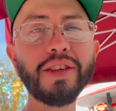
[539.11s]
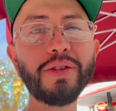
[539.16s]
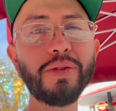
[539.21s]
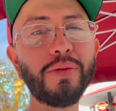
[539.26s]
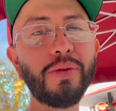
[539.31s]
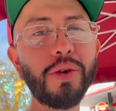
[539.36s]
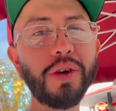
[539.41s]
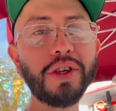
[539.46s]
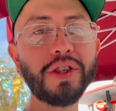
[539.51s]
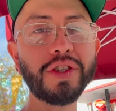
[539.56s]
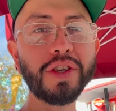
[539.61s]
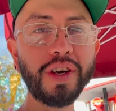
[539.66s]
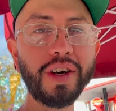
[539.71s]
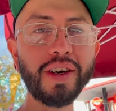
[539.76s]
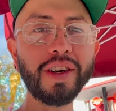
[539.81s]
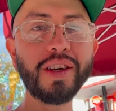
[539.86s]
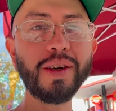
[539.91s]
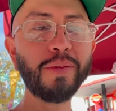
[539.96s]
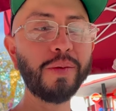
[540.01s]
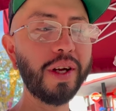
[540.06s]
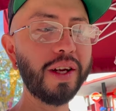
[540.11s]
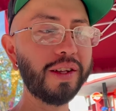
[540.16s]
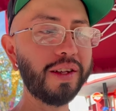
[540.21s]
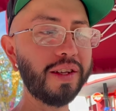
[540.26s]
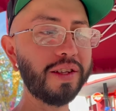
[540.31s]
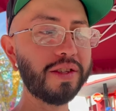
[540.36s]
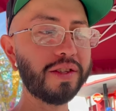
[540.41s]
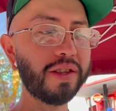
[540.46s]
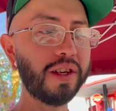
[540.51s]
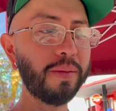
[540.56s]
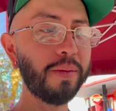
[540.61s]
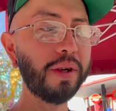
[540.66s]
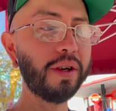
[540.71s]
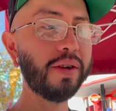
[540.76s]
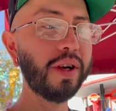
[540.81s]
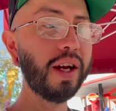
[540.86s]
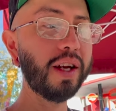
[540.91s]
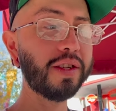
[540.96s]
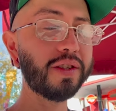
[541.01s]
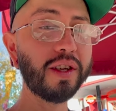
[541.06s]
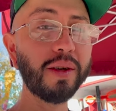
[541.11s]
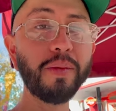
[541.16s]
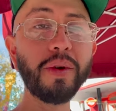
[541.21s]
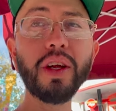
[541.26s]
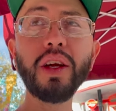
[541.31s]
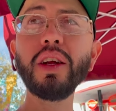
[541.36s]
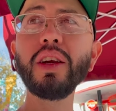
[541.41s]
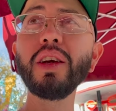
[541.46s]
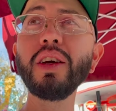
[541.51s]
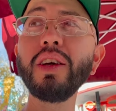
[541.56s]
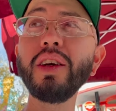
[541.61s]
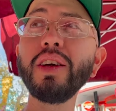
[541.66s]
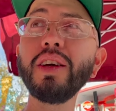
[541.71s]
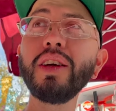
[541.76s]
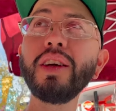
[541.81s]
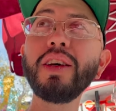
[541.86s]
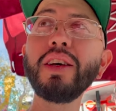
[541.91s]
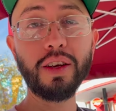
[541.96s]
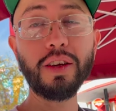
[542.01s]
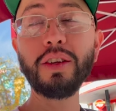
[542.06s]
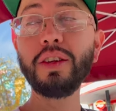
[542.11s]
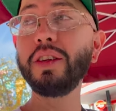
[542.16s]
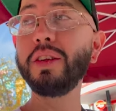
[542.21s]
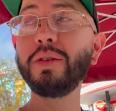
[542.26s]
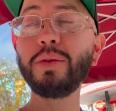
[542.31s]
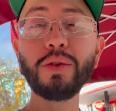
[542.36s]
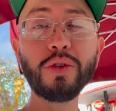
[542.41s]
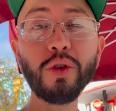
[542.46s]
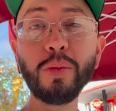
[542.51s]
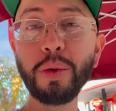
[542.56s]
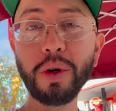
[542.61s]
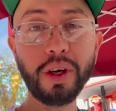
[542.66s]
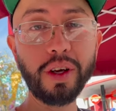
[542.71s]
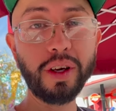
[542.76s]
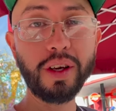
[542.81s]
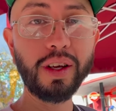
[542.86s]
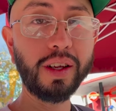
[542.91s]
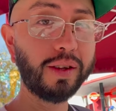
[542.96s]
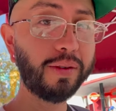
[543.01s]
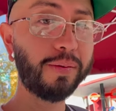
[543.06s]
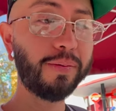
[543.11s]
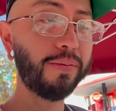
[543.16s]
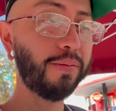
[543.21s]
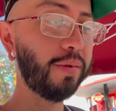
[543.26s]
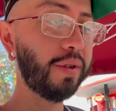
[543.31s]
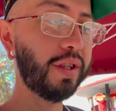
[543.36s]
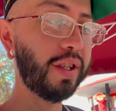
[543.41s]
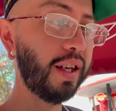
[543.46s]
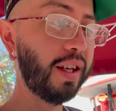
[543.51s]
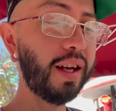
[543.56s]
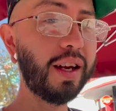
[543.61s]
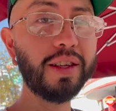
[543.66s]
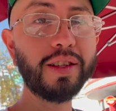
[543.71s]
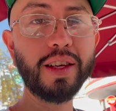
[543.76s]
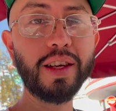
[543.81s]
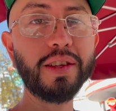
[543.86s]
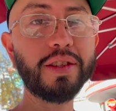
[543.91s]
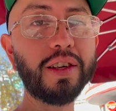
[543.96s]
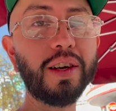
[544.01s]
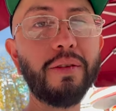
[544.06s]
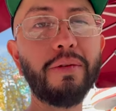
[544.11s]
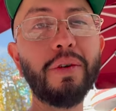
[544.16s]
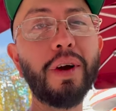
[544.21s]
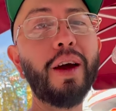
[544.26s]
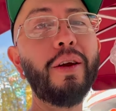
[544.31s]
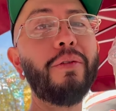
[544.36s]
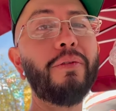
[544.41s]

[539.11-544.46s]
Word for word: Good. For sure, come get this lemongrass lemonade. Super good. It's 10 out of 10 certified